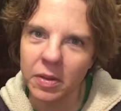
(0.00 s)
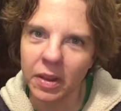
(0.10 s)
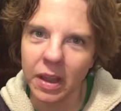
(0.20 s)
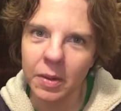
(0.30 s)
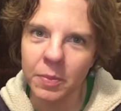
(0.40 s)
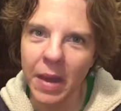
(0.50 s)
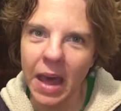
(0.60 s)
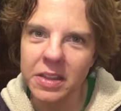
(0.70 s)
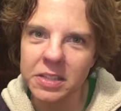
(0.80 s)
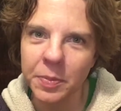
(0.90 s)
like
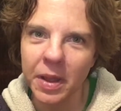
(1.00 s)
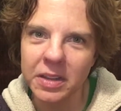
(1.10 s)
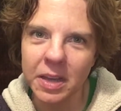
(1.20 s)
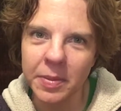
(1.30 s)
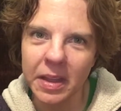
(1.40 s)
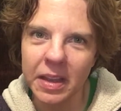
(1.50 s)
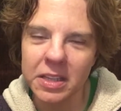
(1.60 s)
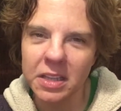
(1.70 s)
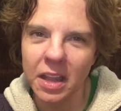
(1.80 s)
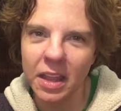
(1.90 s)
bath supply type
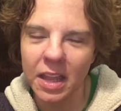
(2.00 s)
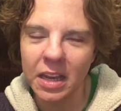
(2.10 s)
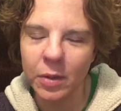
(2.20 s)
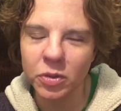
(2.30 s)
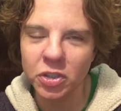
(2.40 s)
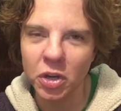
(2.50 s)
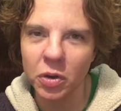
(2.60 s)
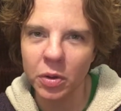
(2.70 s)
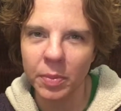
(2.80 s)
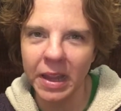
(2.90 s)
things. In the end, I will show
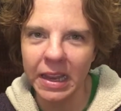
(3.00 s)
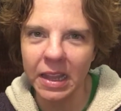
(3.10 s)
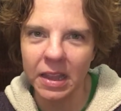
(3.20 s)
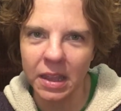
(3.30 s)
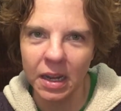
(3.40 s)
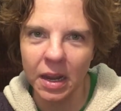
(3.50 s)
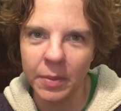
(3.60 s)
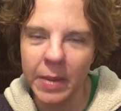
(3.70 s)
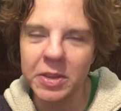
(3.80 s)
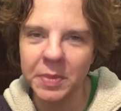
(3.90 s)
you a
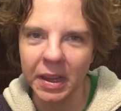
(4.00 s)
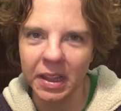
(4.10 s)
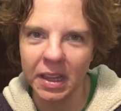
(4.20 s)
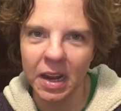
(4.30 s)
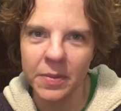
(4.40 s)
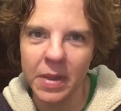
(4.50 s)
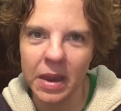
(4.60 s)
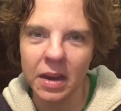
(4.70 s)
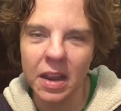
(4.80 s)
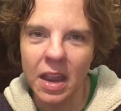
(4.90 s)
baby's blanket that I
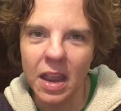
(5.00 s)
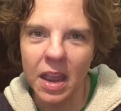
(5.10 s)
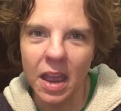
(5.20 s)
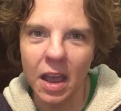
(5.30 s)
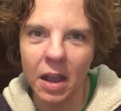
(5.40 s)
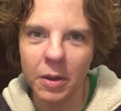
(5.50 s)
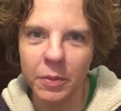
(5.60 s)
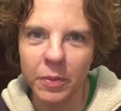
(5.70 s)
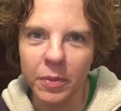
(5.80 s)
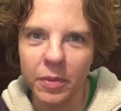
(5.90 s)
made
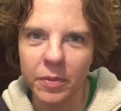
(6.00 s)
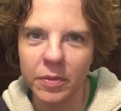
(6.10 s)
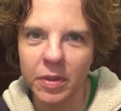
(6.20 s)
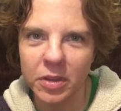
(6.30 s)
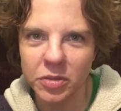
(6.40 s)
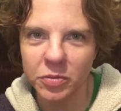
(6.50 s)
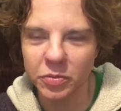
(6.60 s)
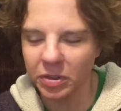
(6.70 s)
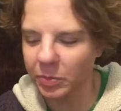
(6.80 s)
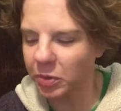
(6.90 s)
that's
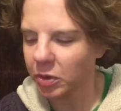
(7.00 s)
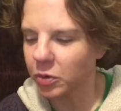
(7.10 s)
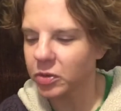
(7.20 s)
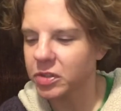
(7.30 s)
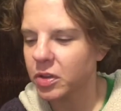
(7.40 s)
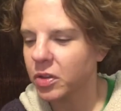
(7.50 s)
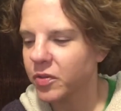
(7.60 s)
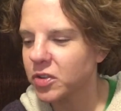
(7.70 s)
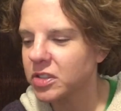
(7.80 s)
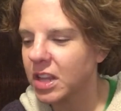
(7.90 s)
really pretty cool. So the
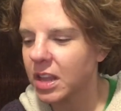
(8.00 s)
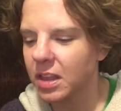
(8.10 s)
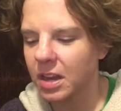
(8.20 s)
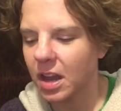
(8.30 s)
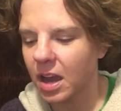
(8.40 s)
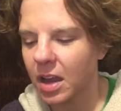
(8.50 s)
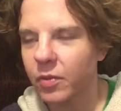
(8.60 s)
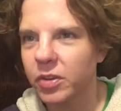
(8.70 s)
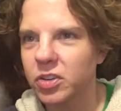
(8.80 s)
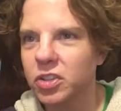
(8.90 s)
first thing that I
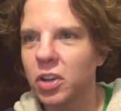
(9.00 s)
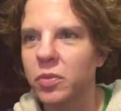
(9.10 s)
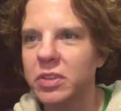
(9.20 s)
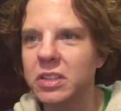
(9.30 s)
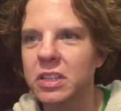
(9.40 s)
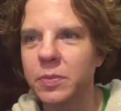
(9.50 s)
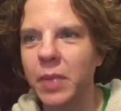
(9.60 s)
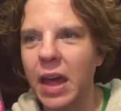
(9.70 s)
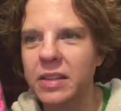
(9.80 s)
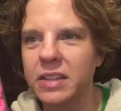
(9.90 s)
wanted to show you was this
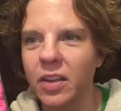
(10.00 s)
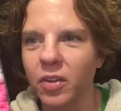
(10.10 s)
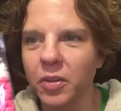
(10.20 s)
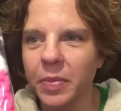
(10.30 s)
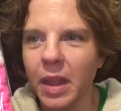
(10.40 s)
bath saver.